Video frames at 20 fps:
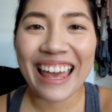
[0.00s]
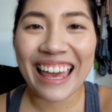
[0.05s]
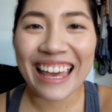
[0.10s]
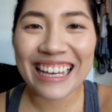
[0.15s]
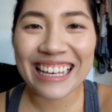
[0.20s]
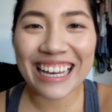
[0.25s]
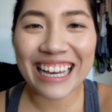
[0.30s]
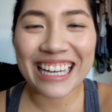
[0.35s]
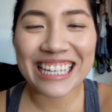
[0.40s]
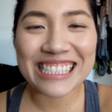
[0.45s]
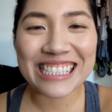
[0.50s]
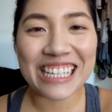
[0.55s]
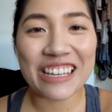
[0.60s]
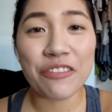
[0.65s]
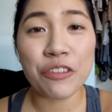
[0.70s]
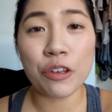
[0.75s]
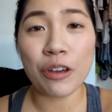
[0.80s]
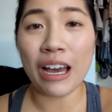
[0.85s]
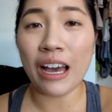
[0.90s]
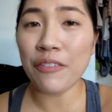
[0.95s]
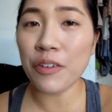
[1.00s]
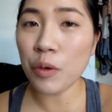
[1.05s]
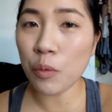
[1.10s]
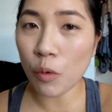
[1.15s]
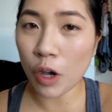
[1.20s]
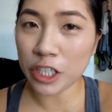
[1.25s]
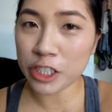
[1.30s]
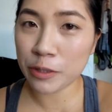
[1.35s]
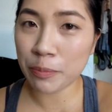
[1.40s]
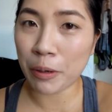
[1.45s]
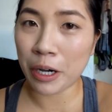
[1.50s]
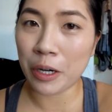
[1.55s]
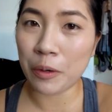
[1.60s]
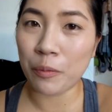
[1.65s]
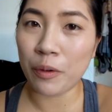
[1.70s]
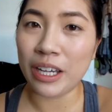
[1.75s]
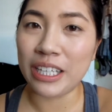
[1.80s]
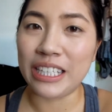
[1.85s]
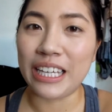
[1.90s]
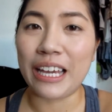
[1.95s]
Hey guys, if you haven't watched
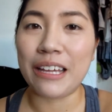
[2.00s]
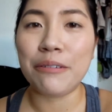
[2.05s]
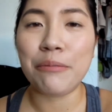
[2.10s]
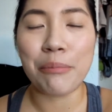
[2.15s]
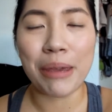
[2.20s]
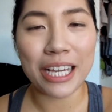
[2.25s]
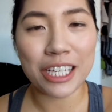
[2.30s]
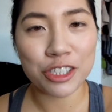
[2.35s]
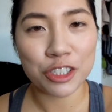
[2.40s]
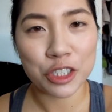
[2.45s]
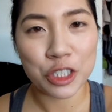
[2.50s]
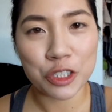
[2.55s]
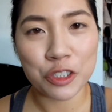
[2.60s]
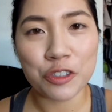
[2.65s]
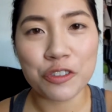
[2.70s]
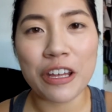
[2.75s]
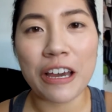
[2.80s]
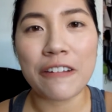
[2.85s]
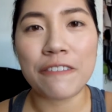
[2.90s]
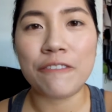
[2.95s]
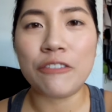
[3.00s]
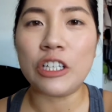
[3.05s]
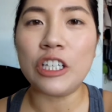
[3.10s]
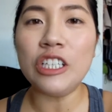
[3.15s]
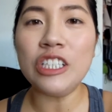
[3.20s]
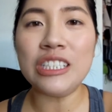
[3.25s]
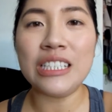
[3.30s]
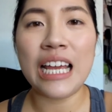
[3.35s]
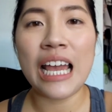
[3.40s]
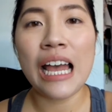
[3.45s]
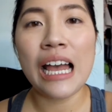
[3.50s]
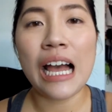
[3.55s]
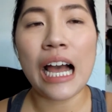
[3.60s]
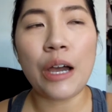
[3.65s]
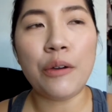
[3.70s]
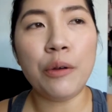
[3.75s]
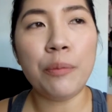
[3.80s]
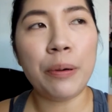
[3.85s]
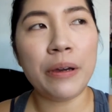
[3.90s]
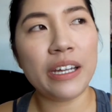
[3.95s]
part 1 yet, make sure to do that first.
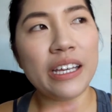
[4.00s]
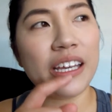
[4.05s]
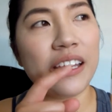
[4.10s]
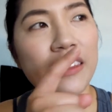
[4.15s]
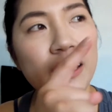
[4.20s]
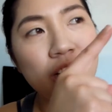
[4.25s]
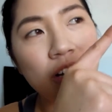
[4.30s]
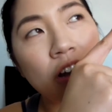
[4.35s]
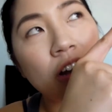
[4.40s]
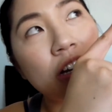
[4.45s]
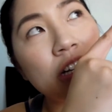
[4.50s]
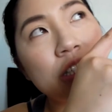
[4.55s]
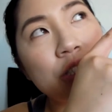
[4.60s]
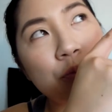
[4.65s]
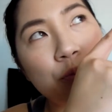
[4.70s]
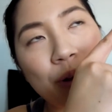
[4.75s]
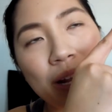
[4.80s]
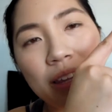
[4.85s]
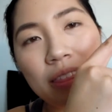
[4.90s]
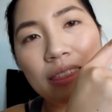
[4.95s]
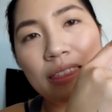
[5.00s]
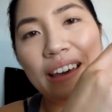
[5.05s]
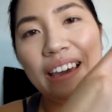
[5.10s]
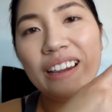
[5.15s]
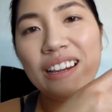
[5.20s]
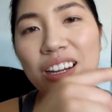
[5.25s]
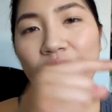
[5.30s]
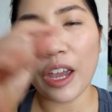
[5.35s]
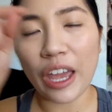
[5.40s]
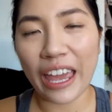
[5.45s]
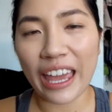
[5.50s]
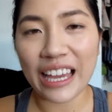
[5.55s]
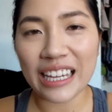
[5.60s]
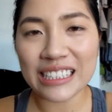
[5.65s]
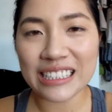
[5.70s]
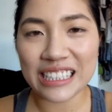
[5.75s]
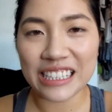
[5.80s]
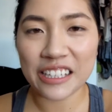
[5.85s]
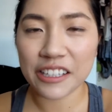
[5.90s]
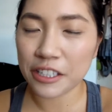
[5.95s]
I will put it in the cards right there
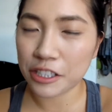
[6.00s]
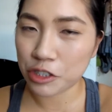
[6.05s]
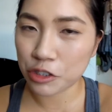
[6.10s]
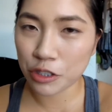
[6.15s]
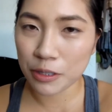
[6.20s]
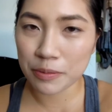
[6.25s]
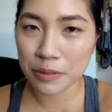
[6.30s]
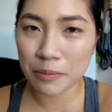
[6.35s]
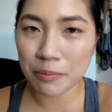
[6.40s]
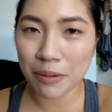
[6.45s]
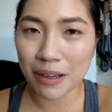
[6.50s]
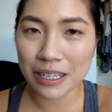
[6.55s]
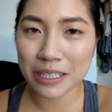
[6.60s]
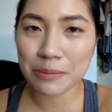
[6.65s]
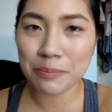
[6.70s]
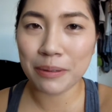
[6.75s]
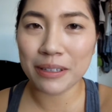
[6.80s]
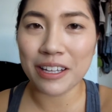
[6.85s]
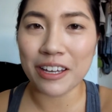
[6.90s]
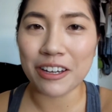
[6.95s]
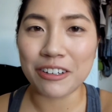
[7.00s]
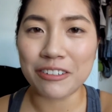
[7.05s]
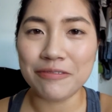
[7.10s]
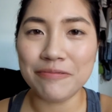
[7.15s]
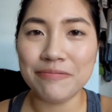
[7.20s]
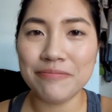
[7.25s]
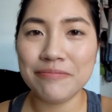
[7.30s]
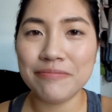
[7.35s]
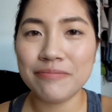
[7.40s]
and in the description box below.